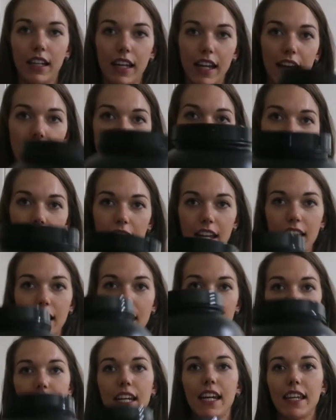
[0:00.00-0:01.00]
And
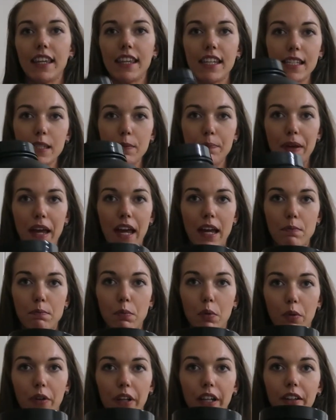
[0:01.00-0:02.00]
I take this bad
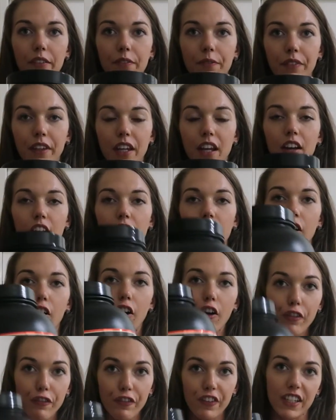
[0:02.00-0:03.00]
boy,
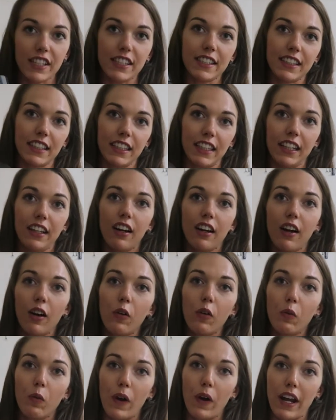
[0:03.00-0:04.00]
obviously
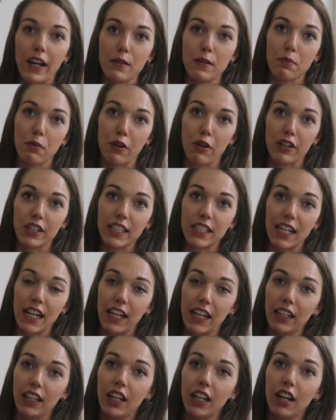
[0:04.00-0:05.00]
a whey
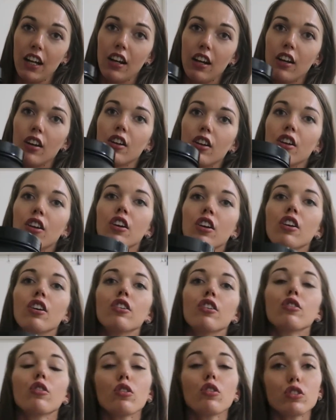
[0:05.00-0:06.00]
protein.
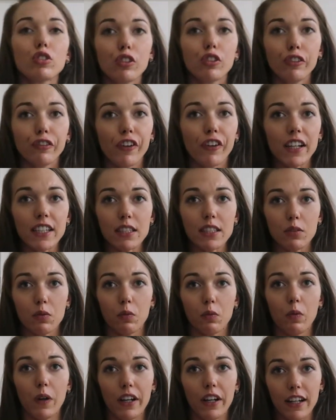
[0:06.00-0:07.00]
Not too fussed
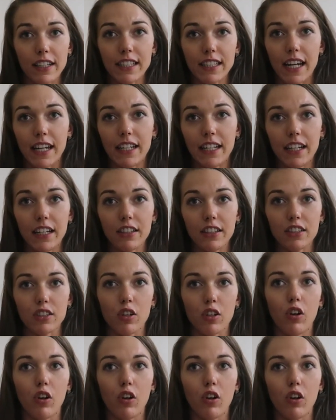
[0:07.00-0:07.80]
when I take it, so